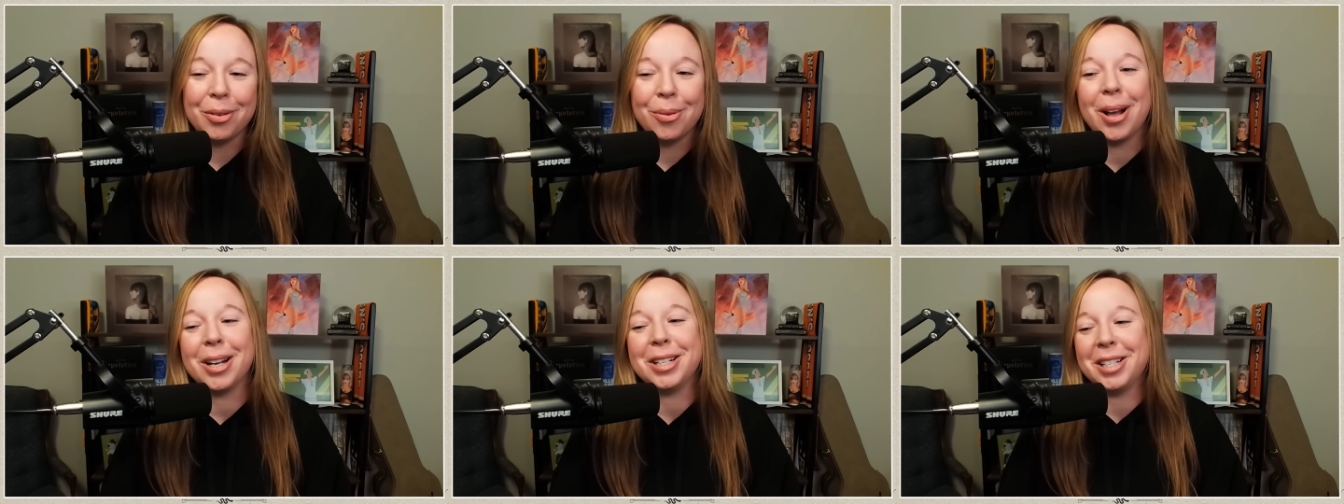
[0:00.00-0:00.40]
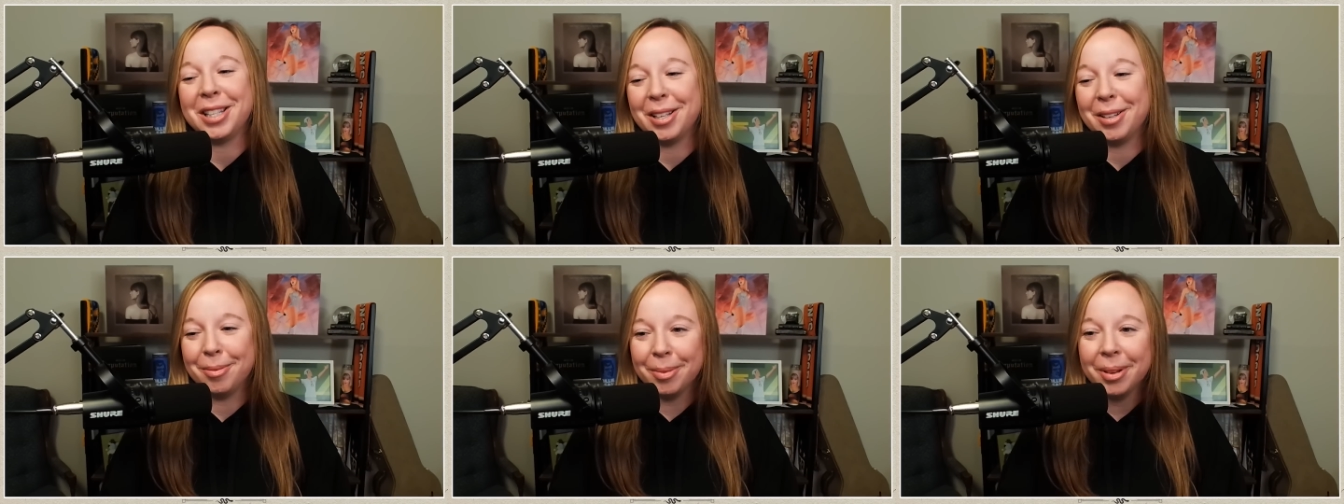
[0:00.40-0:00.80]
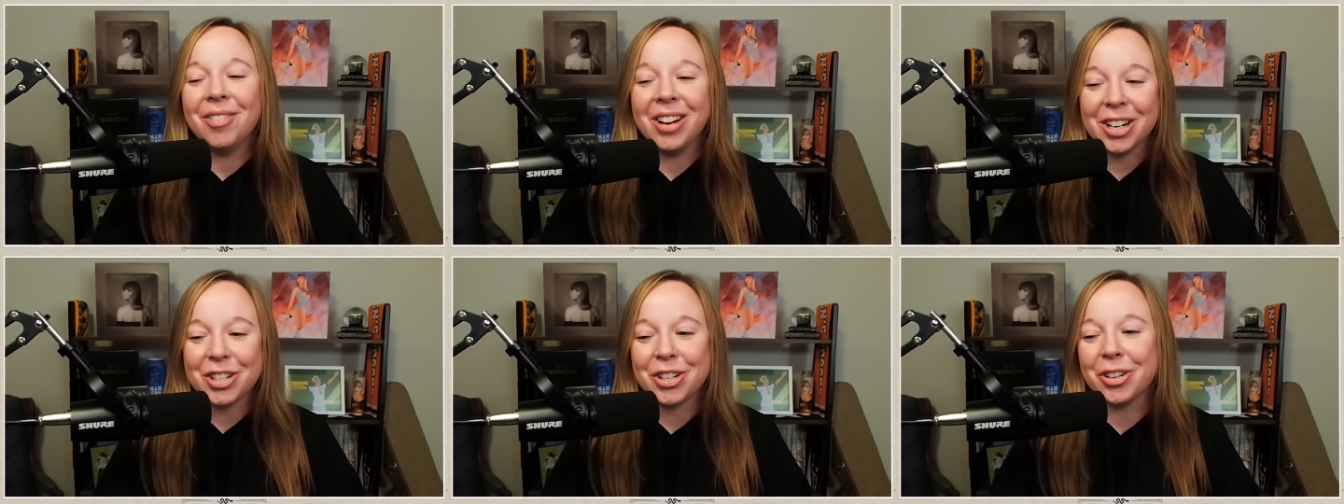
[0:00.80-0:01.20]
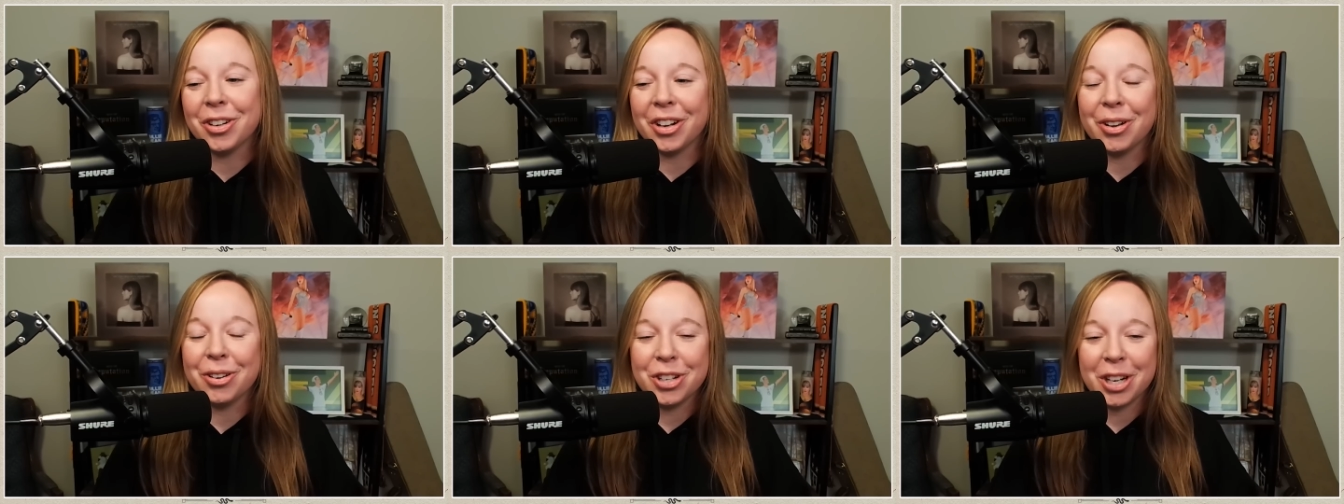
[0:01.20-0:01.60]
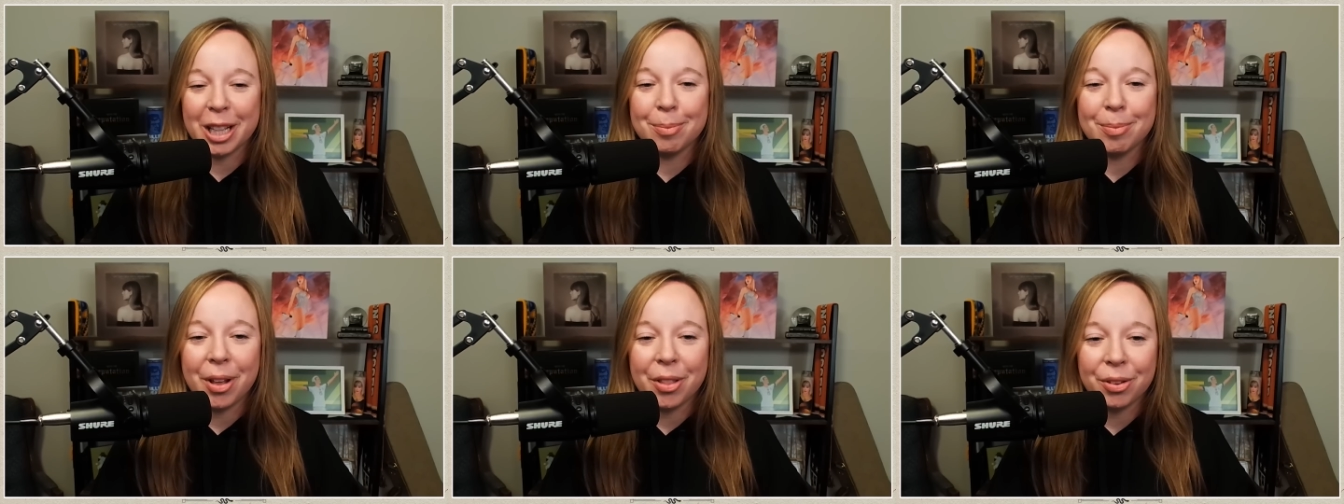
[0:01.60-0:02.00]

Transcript: watched them, make sure to go check them out.